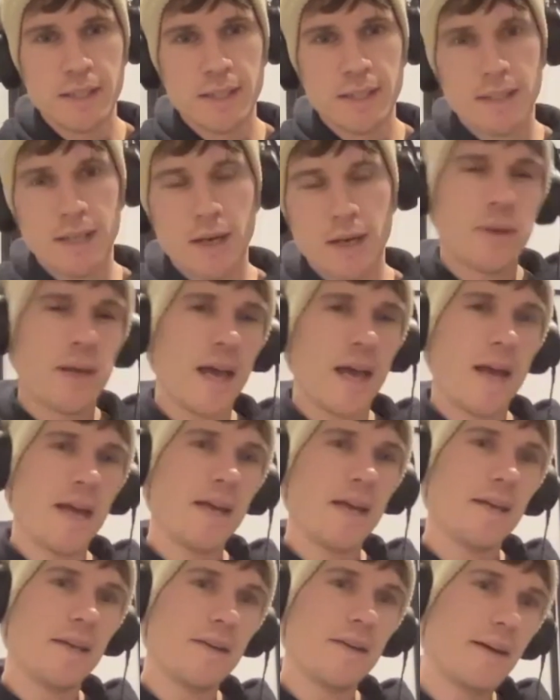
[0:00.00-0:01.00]

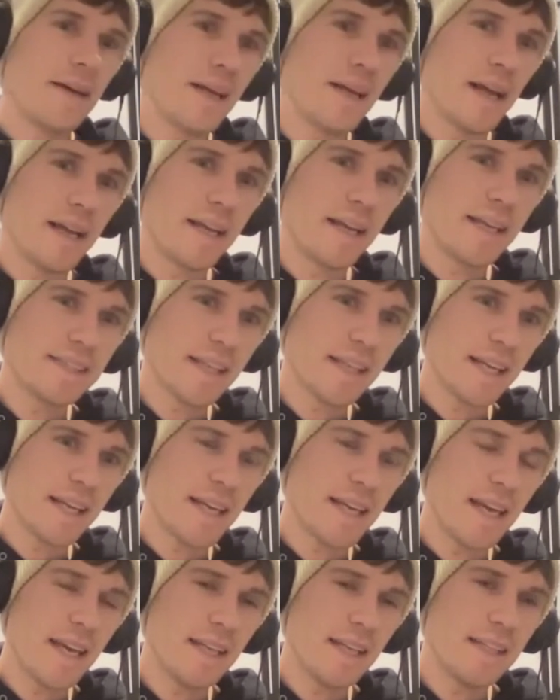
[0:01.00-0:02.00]
okay, I guess I
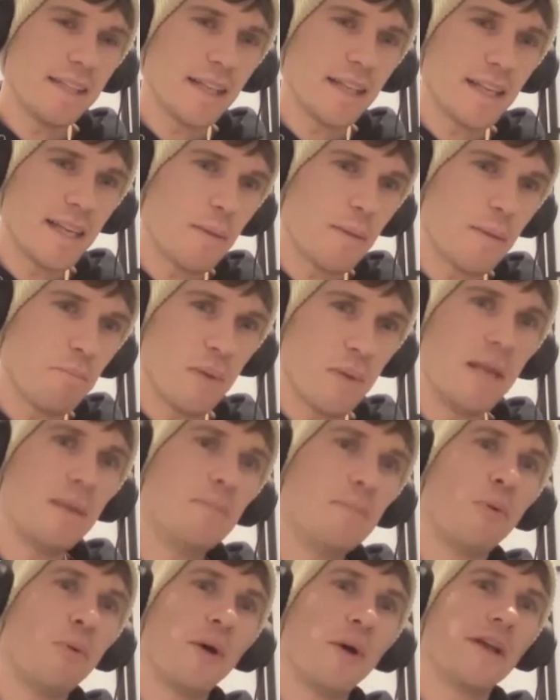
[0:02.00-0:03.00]
can't
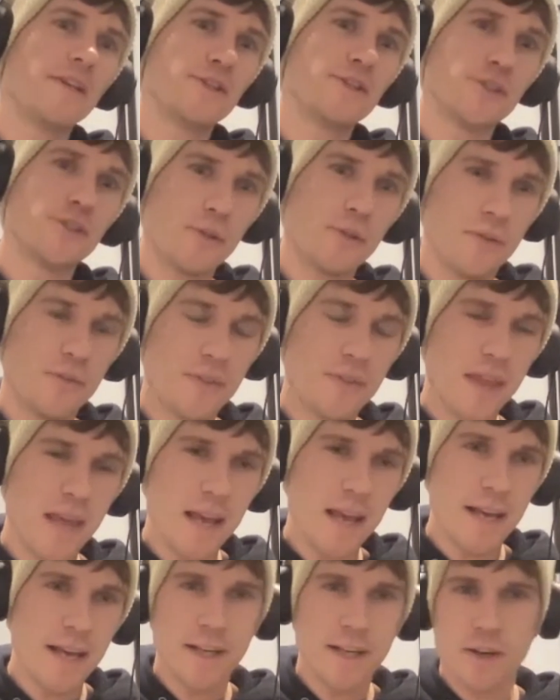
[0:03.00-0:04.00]
pinpoint a certain
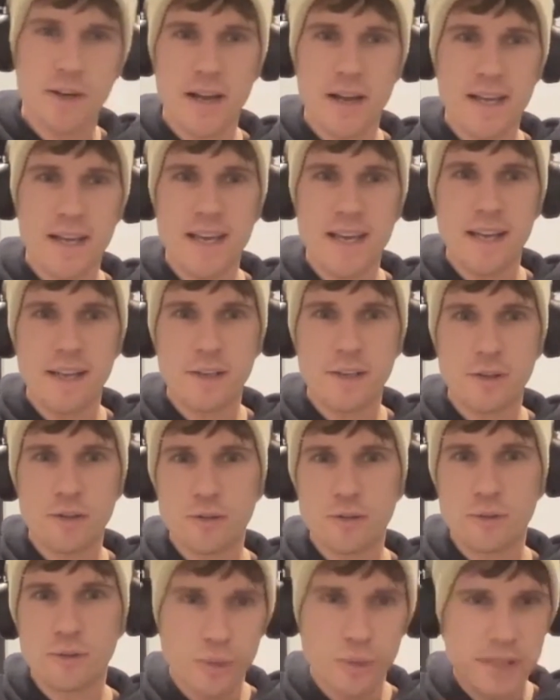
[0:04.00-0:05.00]
thing, or I can't
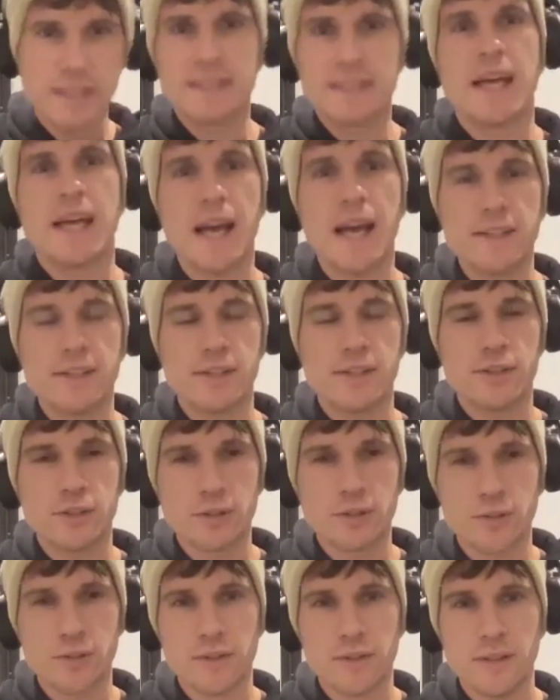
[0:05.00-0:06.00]
criticize a
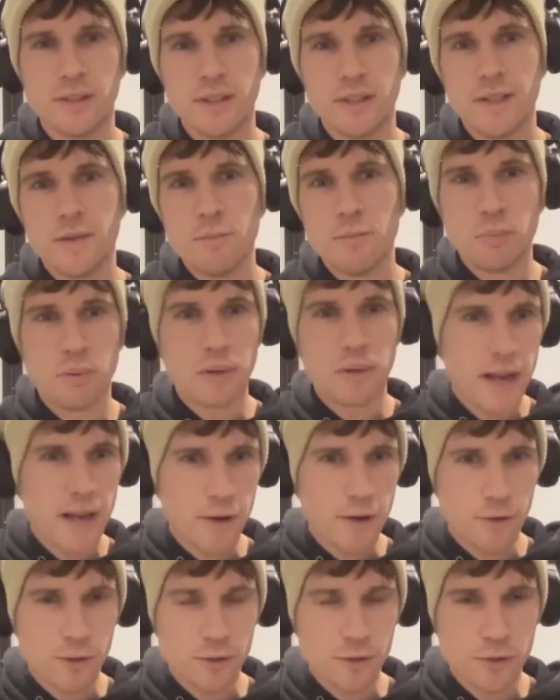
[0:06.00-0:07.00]
certain player
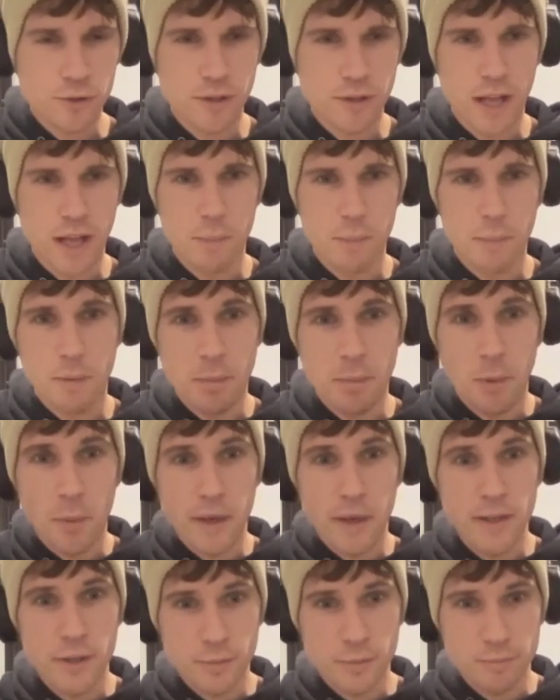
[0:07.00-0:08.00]
or a certain element. But
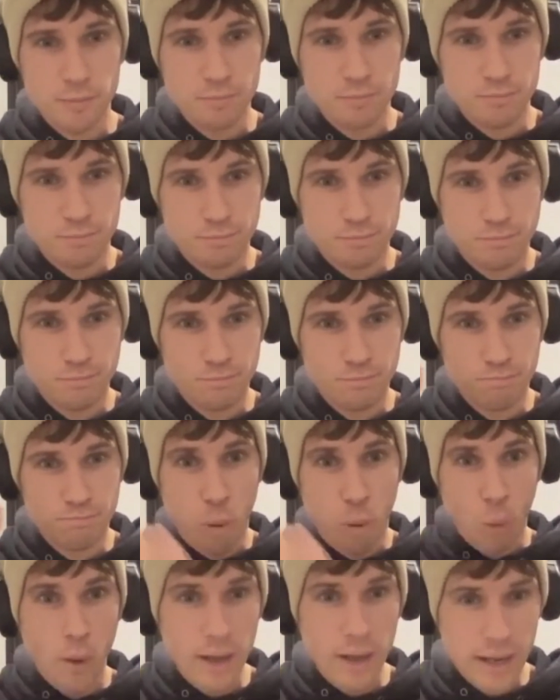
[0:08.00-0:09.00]
when you're
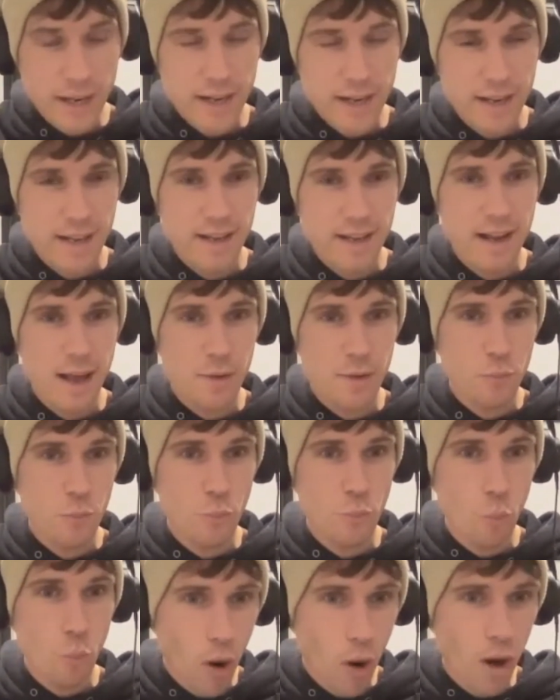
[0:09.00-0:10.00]
pointing it at
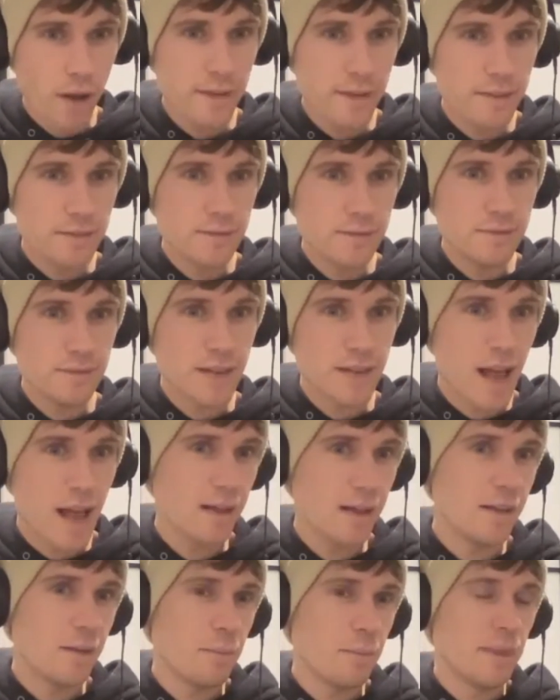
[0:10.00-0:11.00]
one
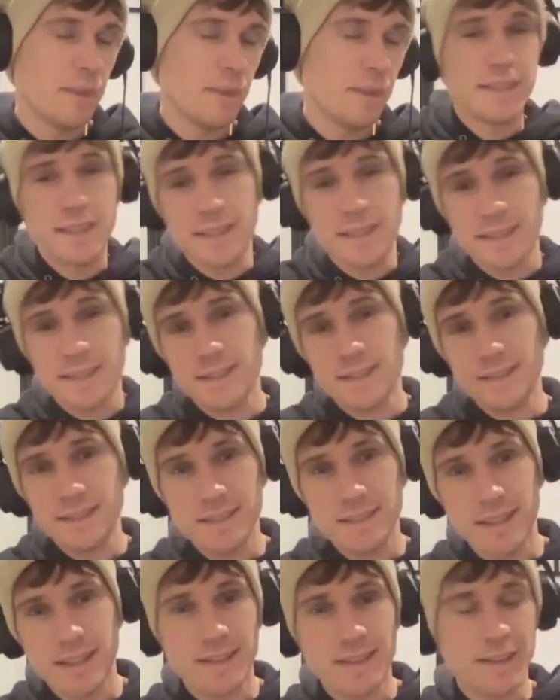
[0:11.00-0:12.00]
element,
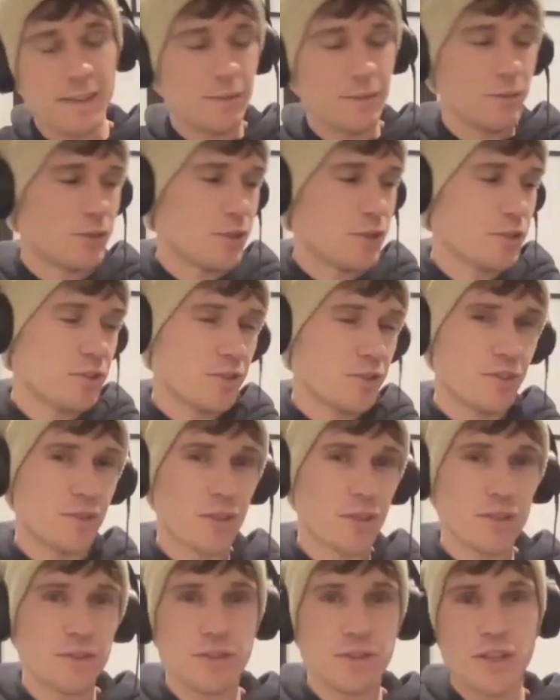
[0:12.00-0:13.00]
I don't know, it
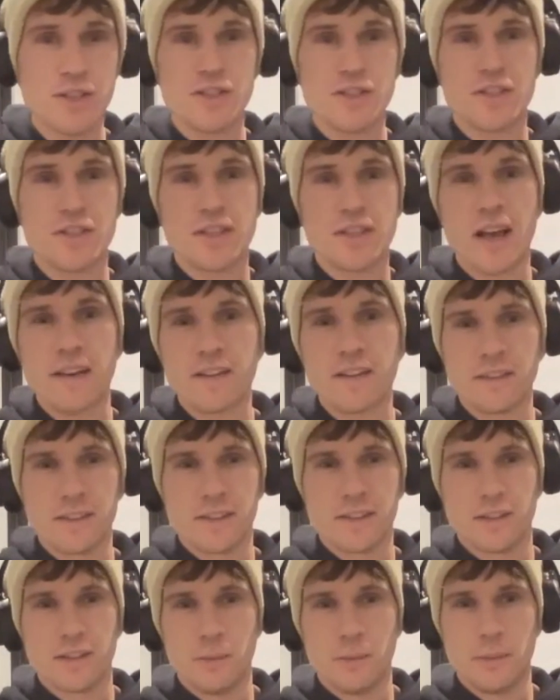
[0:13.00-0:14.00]
starts to change the calculus a
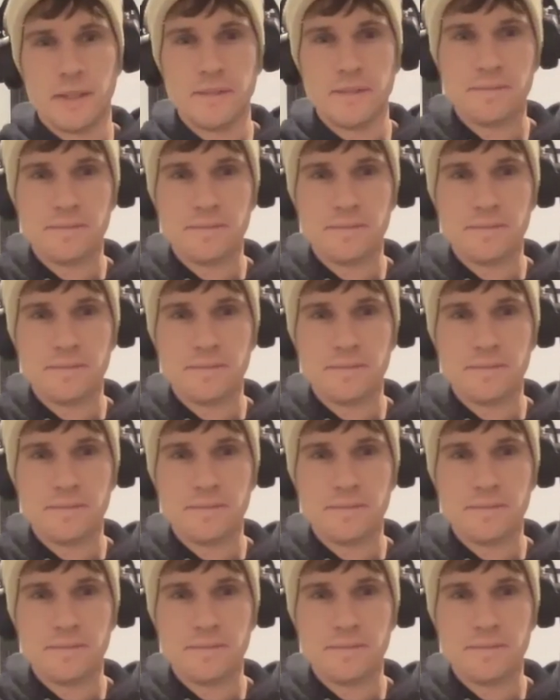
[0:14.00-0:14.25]
little bit.